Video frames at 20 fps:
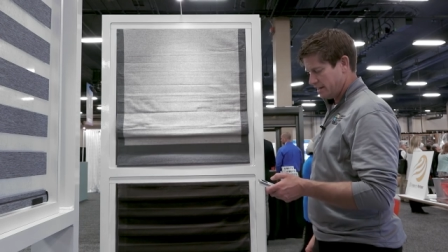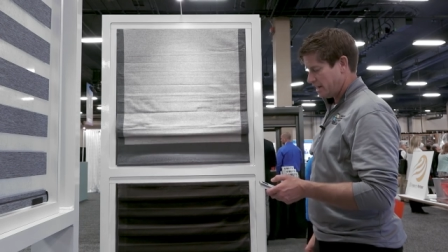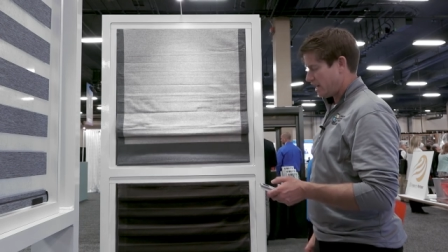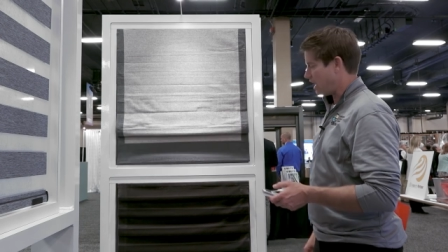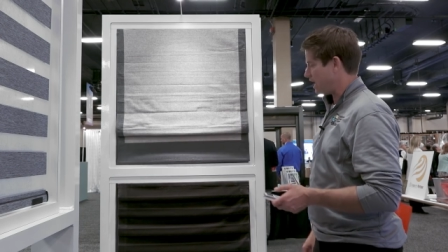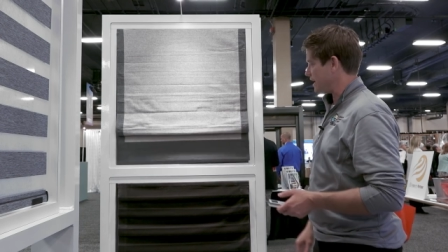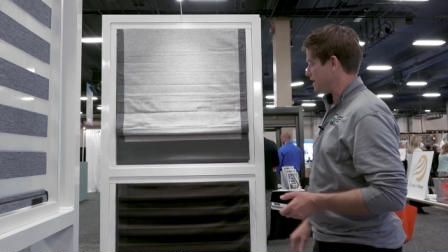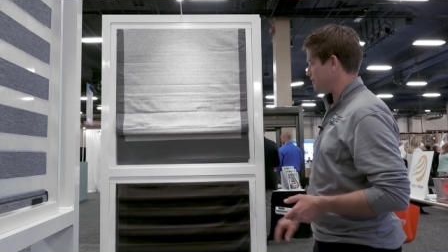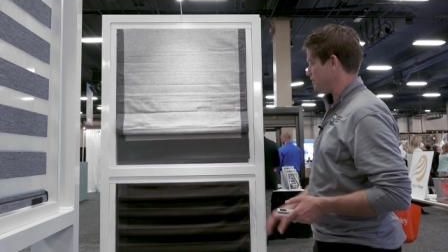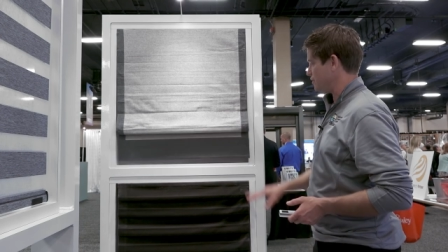
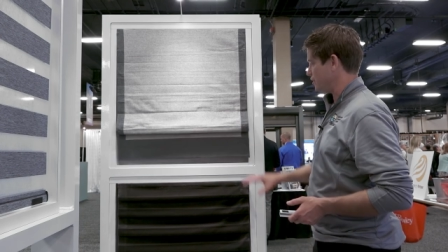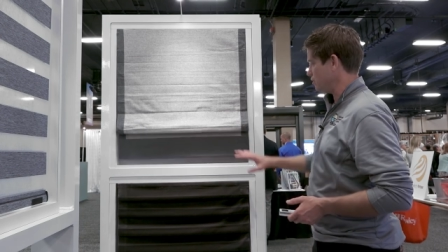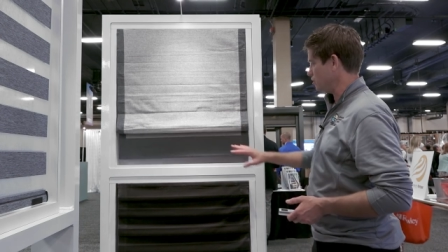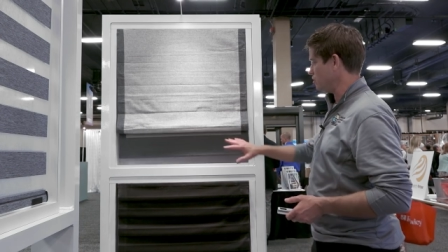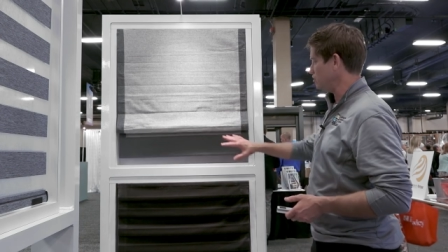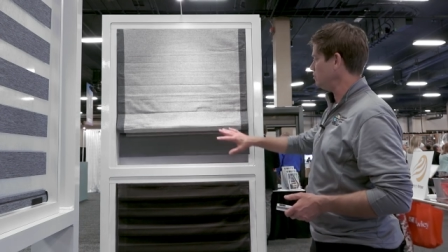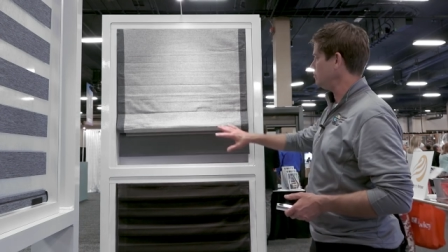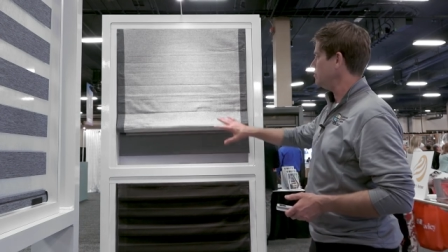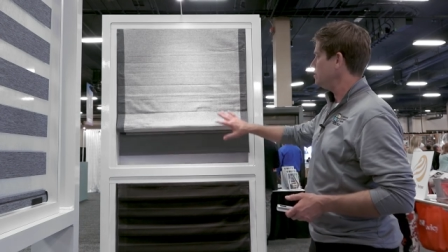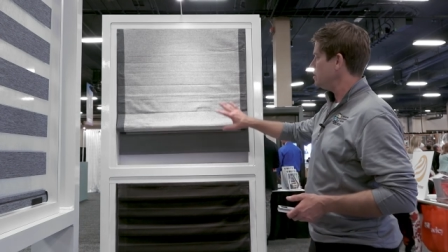uh,
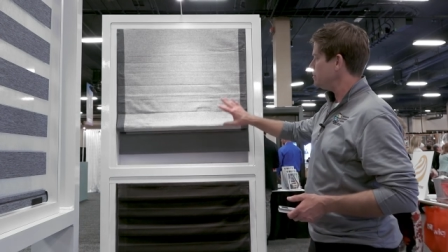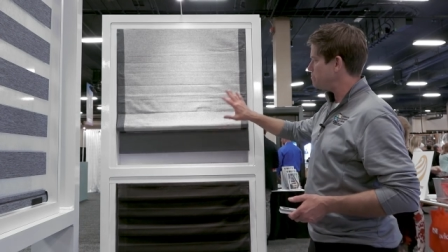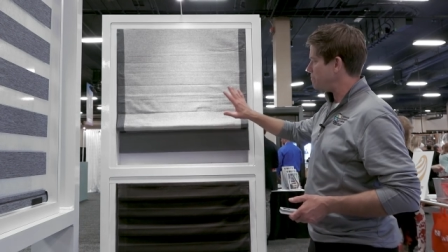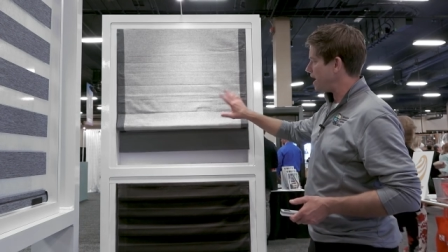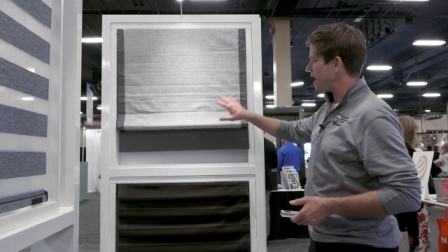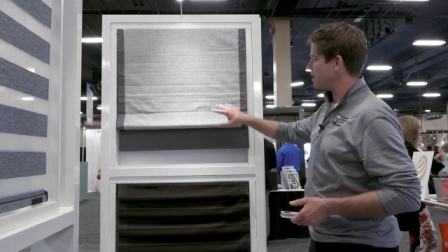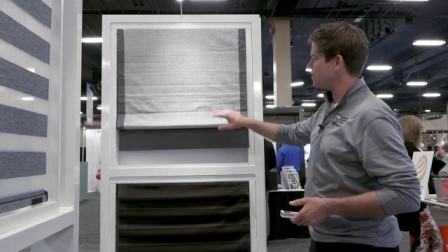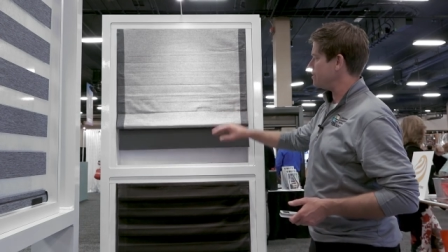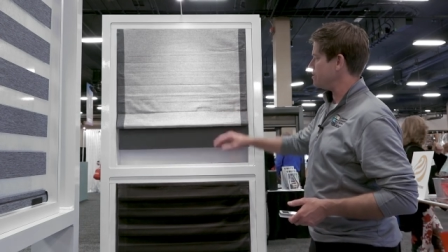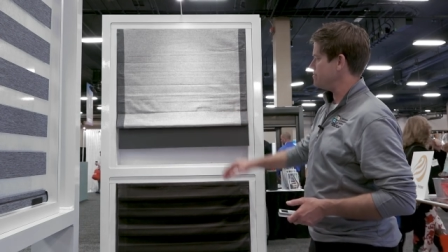internal
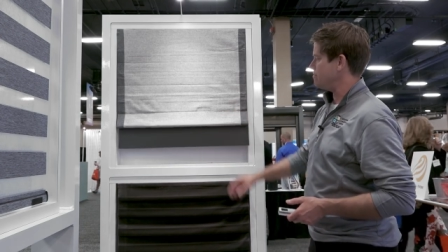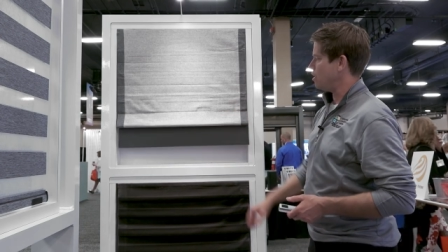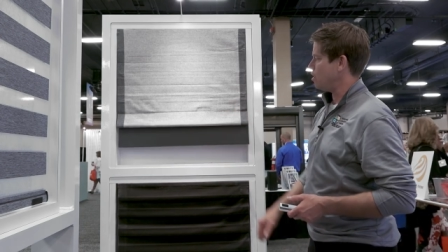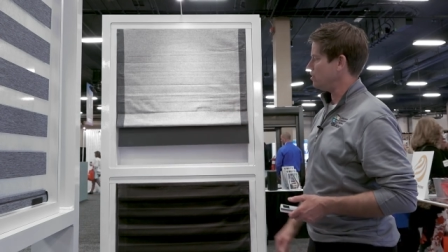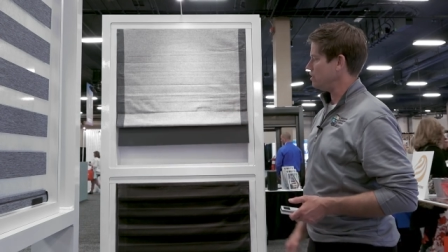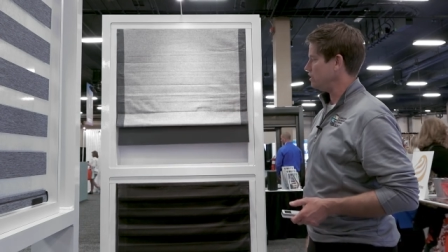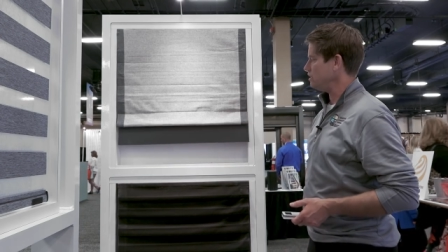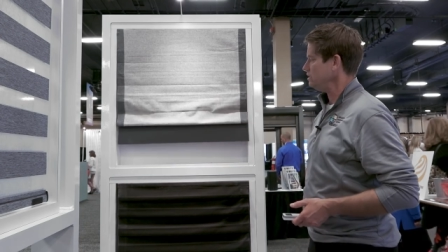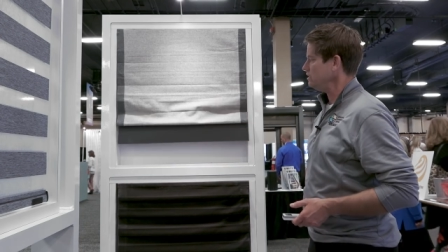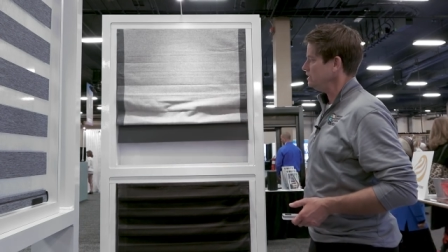battery
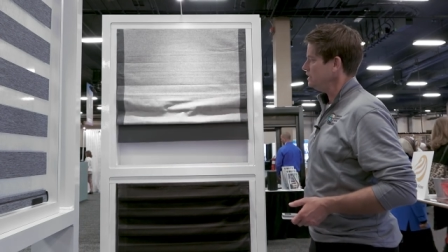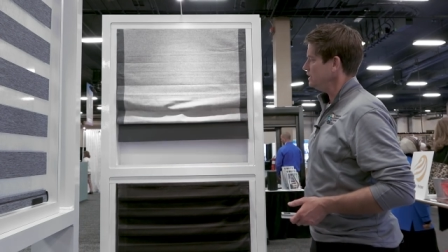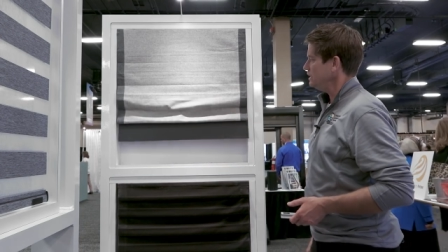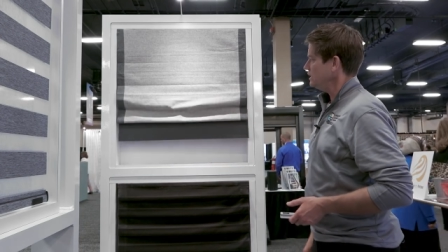motor.